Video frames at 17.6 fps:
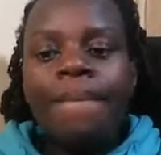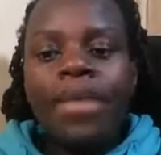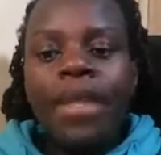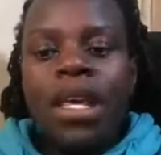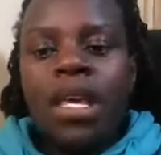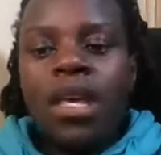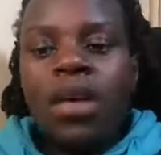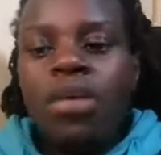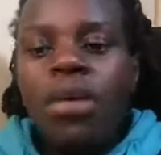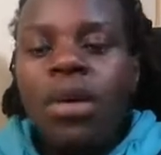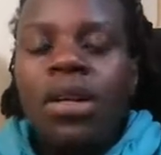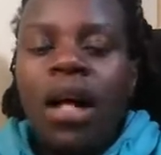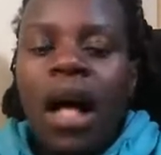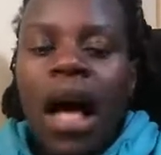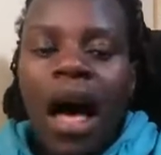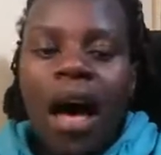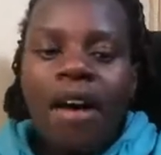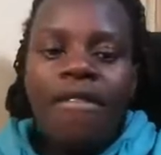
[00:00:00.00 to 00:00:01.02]
he will
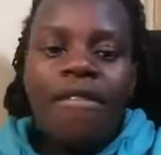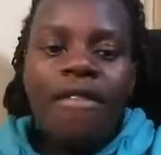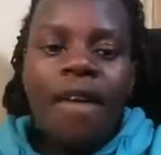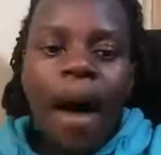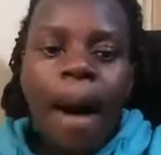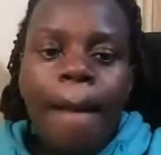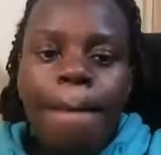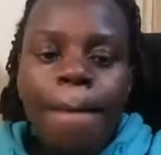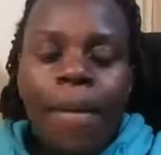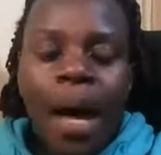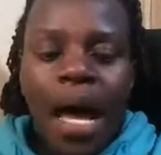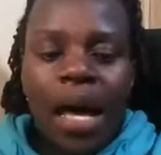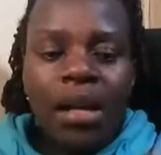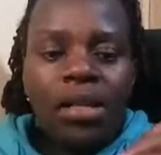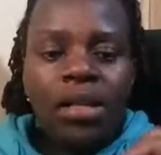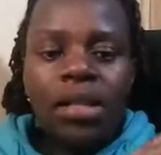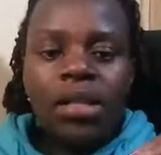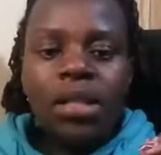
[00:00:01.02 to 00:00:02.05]
have a
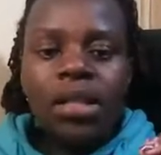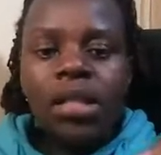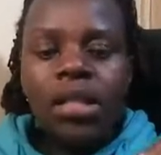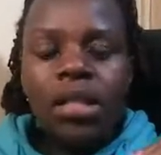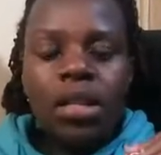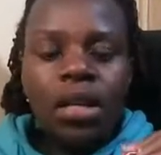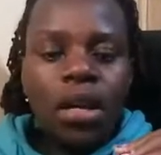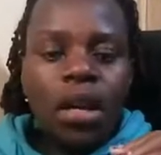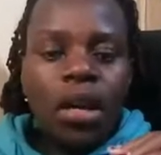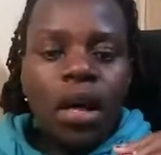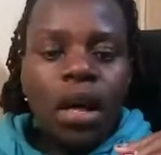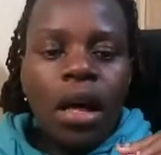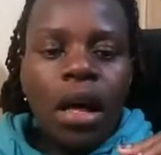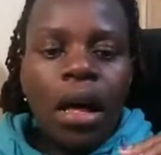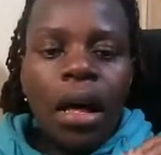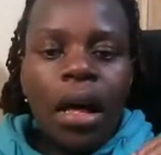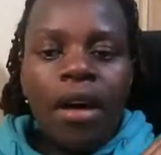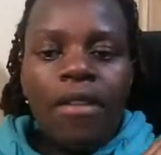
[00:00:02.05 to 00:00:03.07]
mild
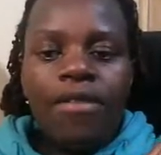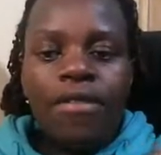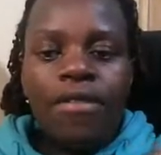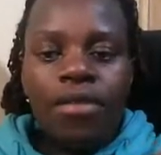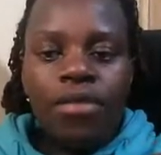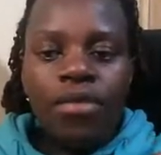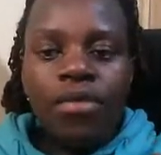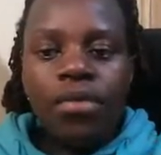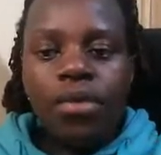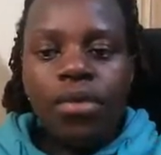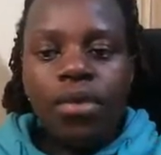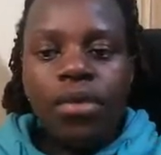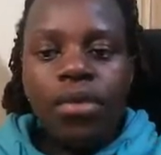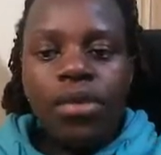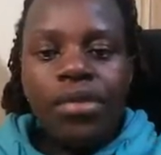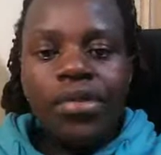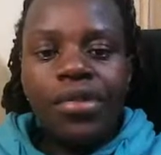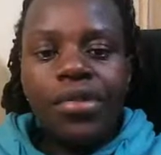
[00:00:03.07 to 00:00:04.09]
flu,
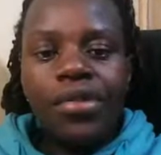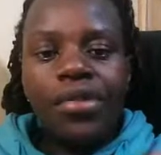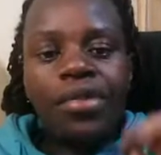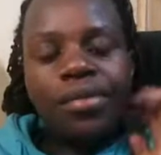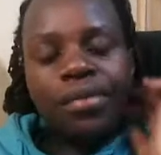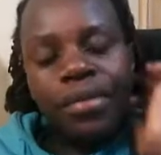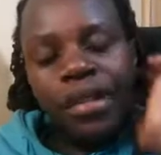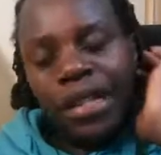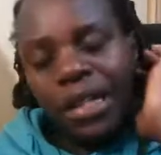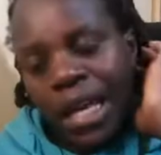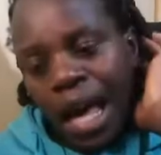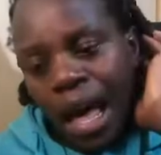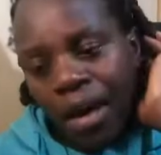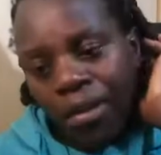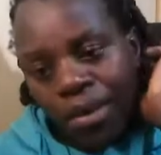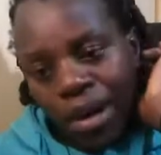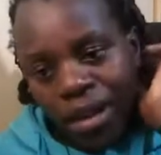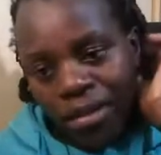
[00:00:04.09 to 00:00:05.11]
or yeah,
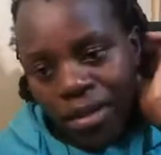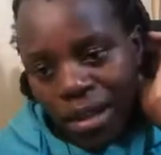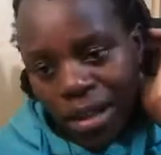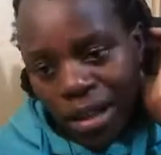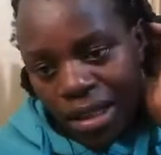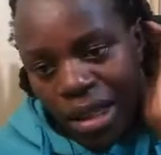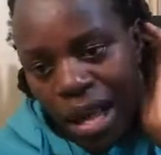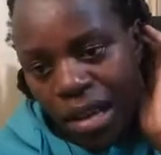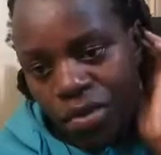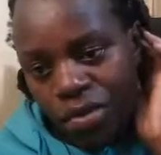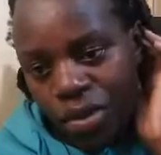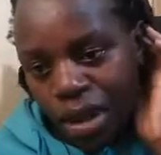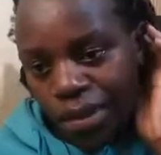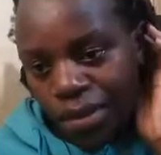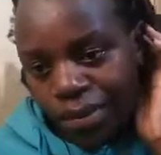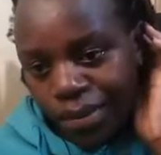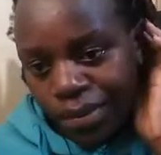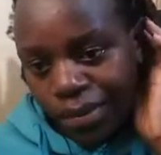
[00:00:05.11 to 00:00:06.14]
whatever that
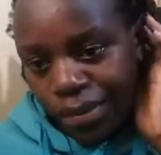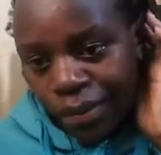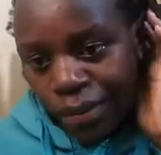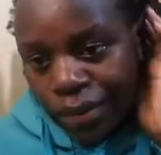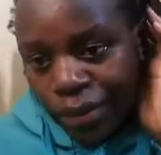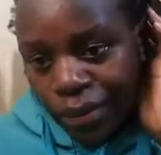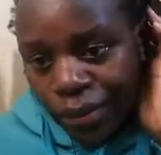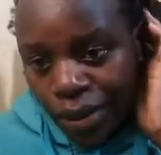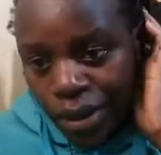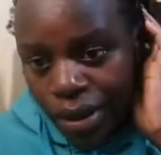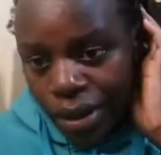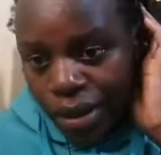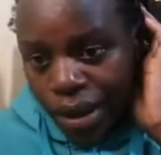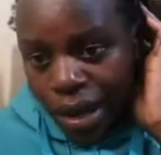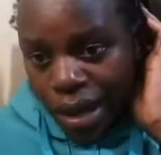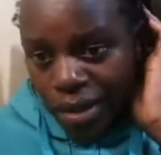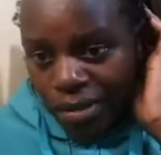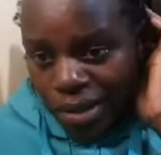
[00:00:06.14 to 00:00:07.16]
one.
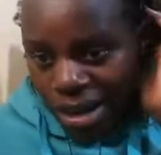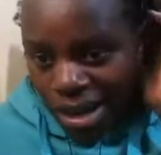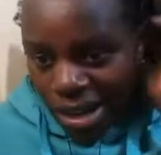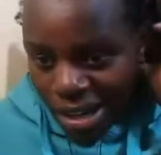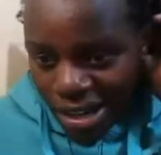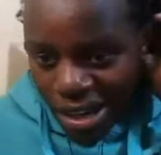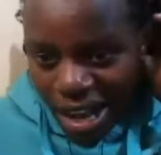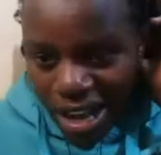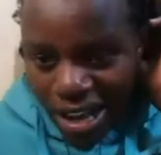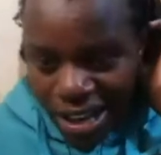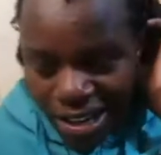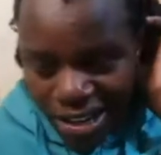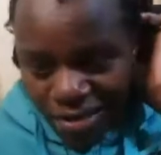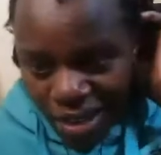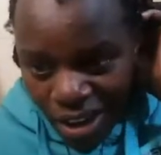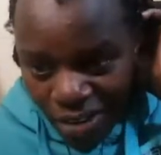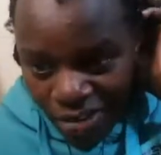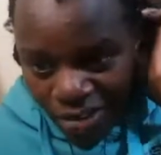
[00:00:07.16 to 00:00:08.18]
Okay, let me read
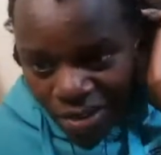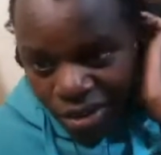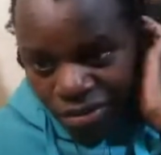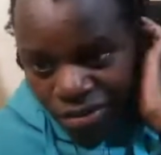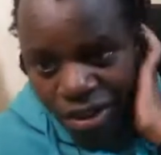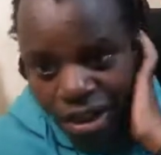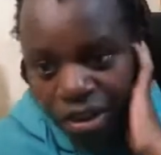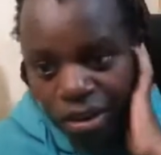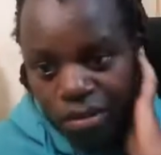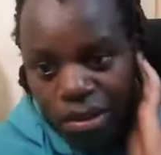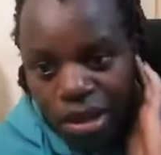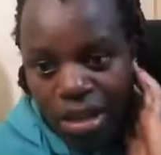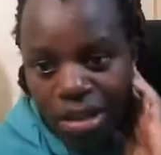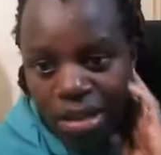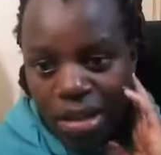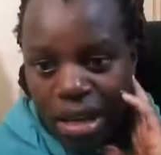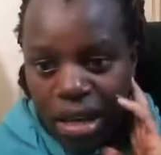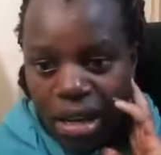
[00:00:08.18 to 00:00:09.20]
a few of your
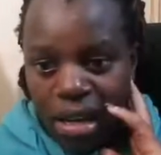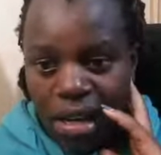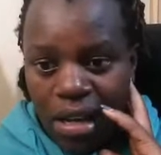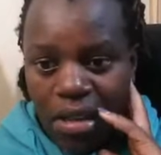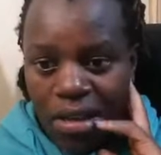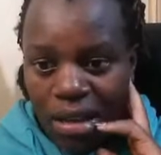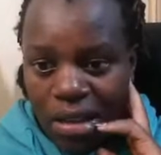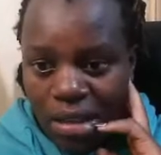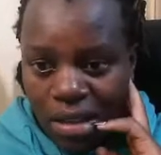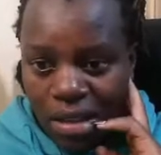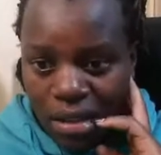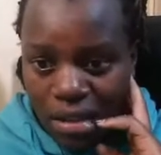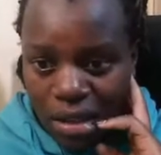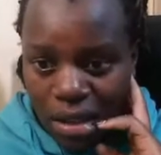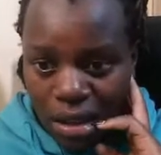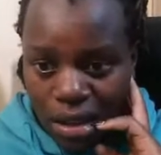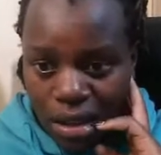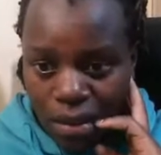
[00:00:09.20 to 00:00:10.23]
comments. Helen is
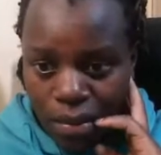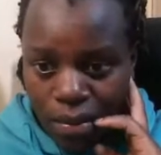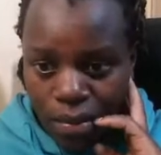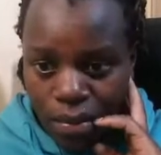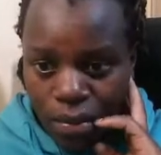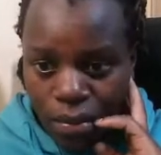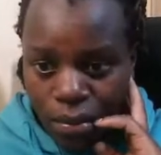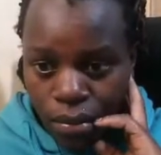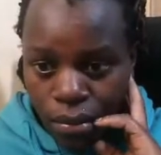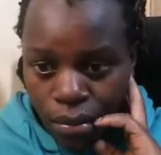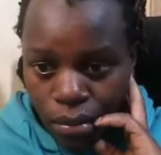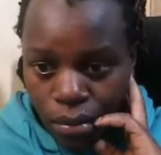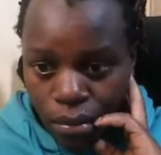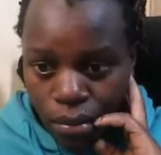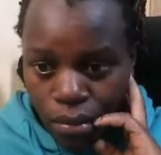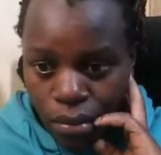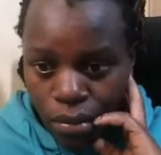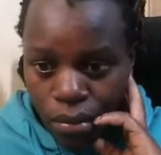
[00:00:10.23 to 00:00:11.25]
asking,
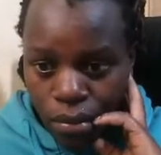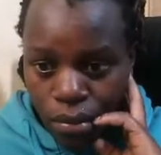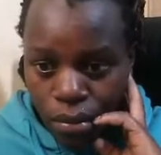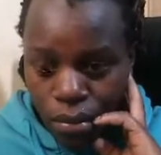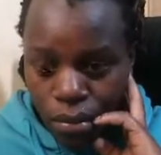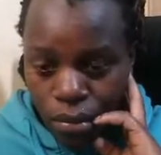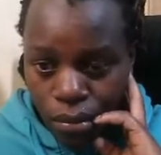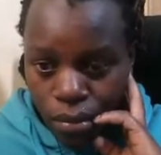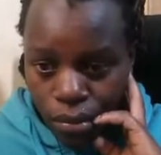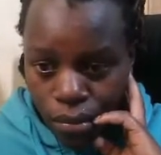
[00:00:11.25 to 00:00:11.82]
mm,